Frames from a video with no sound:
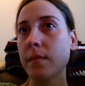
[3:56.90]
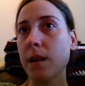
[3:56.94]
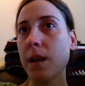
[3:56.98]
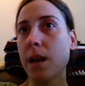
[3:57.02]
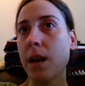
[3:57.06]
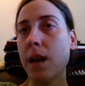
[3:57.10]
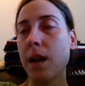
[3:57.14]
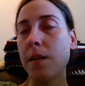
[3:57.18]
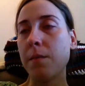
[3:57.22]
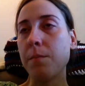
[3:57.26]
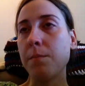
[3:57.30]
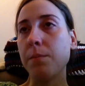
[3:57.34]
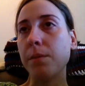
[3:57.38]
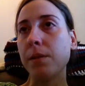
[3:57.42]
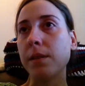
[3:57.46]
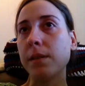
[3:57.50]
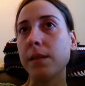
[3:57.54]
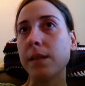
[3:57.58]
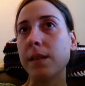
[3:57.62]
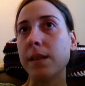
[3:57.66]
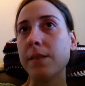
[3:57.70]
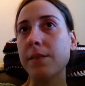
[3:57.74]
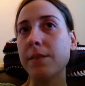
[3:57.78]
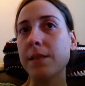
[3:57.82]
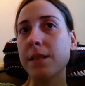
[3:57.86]
I
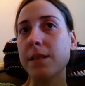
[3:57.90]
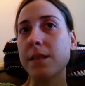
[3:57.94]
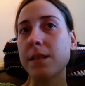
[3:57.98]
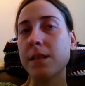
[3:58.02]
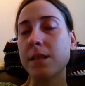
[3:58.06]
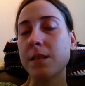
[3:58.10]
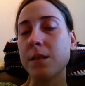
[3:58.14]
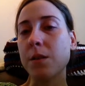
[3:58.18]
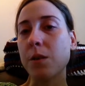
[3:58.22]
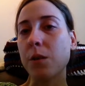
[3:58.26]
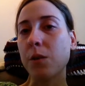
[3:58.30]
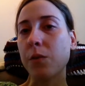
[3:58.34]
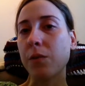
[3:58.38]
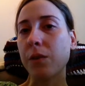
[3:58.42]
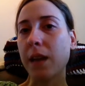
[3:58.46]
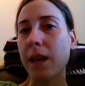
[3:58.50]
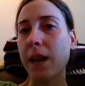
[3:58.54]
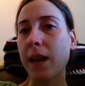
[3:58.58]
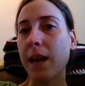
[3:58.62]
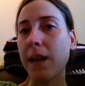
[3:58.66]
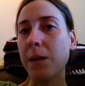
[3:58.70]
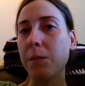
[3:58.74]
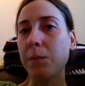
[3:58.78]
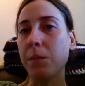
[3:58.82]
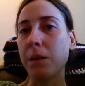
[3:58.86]
believe it's
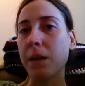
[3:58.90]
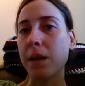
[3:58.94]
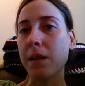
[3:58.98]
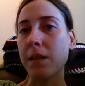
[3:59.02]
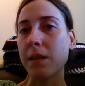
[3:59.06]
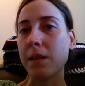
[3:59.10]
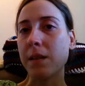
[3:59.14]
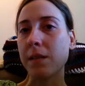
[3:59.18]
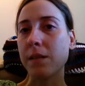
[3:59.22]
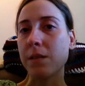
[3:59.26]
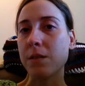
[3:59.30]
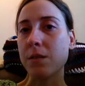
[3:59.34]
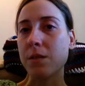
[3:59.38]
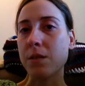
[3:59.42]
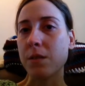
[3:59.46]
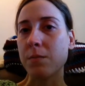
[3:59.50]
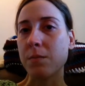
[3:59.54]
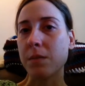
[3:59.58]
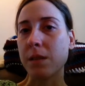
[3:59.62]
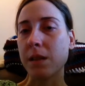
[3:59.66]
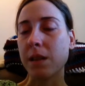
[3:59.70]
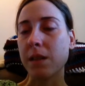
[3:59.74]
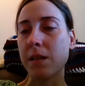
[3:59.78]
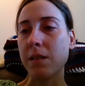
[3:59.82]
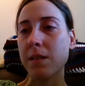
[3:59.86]
Novocaine, but I think there's
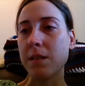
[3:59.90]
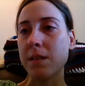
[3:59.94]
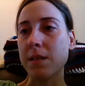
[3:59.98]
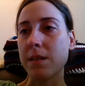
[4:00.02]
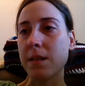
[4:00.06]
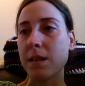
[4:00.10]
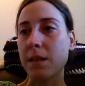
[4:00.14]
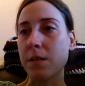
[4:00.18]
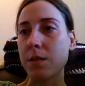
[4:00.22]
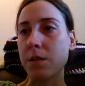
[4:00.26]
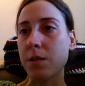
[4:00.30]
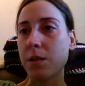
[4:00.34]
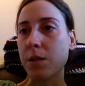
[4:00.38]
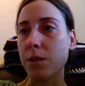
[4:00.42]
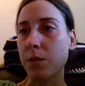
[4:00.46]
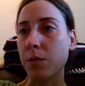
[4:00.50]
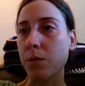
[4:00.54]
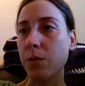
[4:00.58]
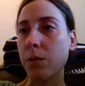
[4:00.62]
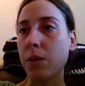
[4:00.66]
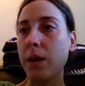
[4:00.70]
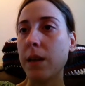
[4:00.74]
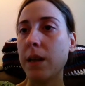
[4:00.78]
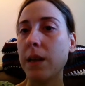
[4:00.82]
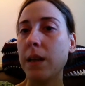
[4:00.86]
something else there
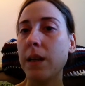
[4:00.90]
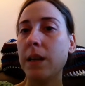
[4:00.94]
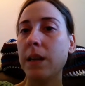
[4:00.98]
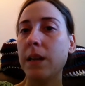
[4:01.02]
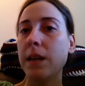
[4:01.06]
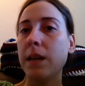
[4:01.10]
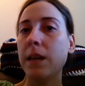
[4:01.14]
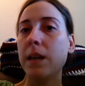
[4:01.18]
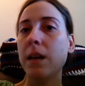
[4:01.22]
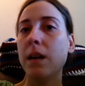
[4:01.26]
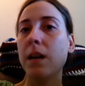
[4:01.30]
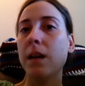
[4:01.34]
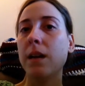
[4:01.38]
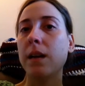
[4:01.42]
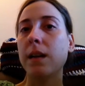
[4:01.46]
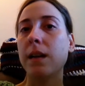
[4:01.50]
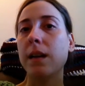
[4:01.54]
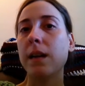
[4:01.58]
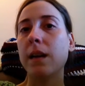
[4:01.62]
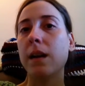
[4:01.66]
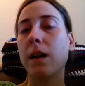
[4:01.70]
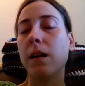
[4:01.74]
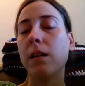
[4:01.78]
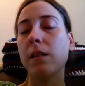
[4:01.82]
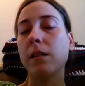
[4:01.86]
too,
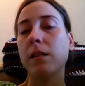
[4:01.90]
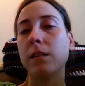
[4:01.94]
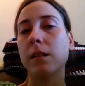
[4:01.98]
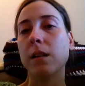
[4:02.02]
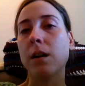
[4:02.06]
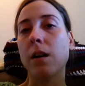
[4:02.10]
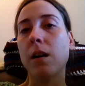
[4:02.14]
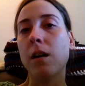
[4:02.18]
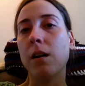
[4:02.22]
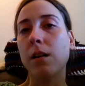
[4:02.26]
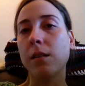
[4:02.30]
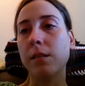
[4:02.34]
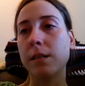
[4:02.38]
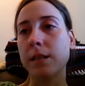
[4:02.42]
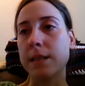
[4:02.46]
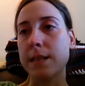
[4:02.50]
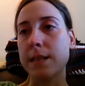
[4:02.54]
along the